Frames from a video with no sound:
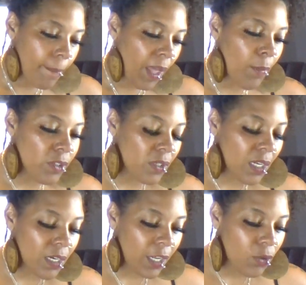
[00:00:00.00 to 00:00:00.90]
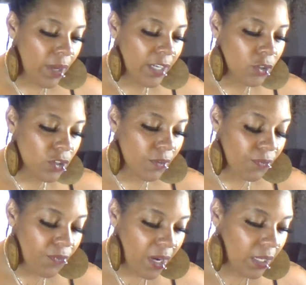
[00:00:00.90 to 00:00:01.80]
I'm also getting that you guys used to
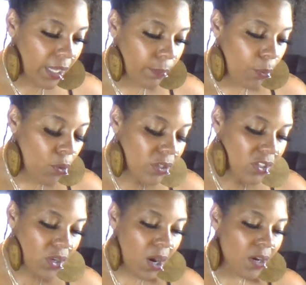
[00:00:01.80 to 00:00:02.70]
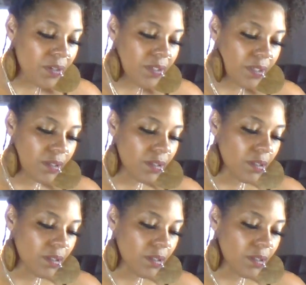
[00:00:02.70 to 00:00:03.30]
fuck like porn stars